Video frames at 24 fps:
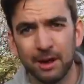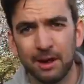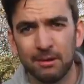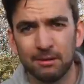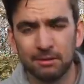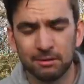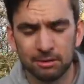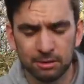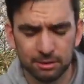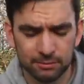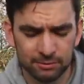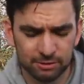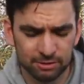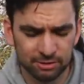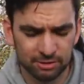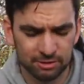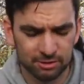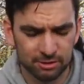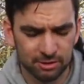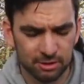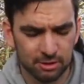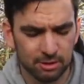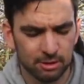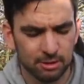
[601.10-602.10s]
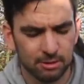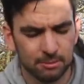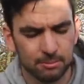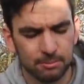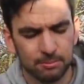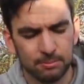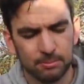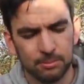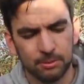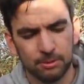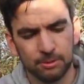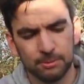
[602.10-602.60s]
pair of gloves,
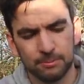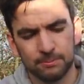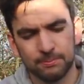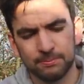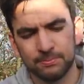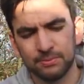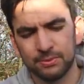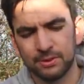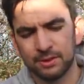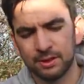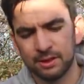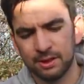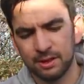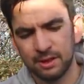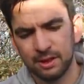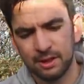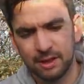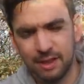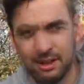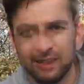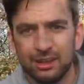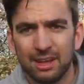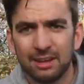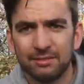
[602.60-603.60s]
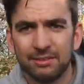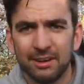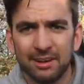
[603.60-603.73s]
but I